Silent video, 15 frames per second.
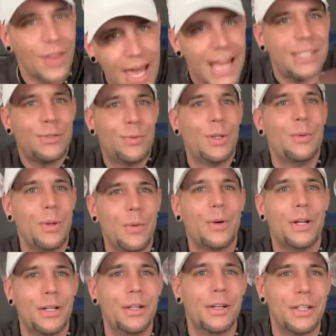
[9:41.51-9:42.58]
That's when we
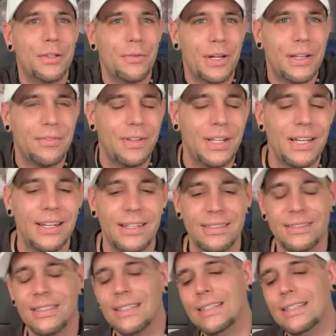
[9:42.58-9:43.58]
want to look at the red flags.